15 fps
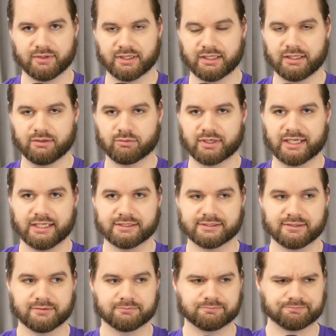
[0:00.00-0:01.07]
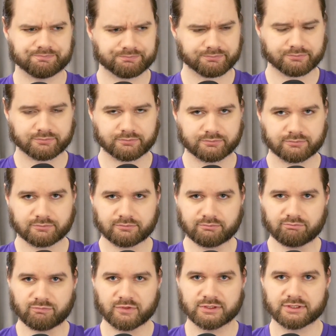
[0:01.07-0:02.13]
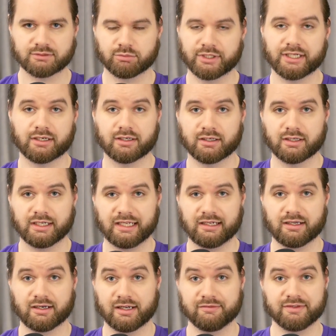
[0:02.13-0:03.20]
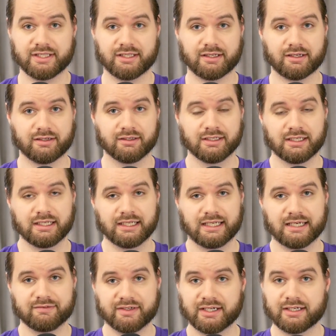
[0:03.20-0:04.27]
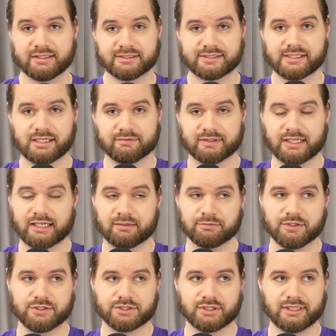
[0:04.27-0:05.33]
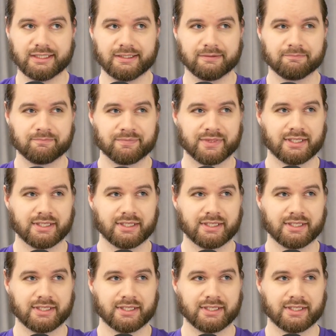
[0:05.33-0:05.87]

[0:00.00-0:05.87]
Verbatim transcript: of the rides and some pretty heavy hitting stuff. I'm usually,